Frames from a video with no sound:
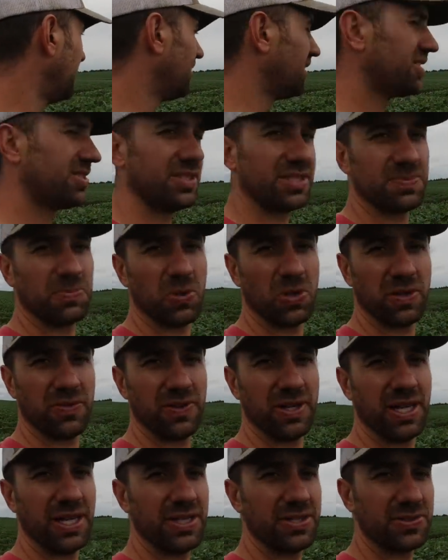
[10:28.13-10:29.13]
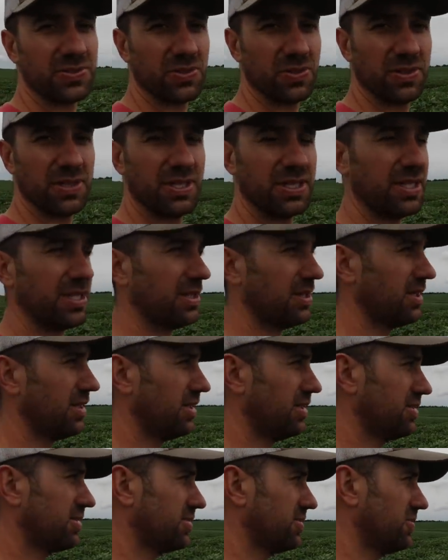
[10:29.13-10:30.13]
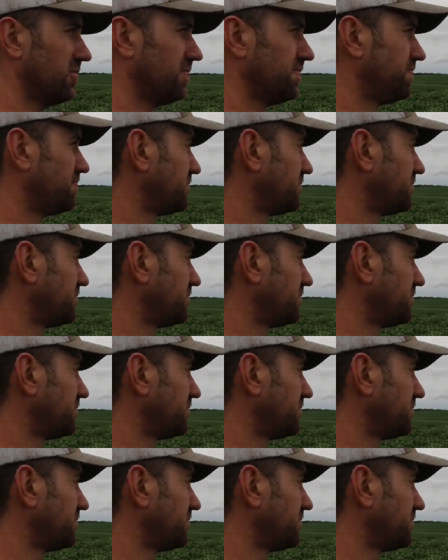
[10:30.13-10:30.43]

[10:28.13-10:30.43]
It's just more of an eyesore than anything, so.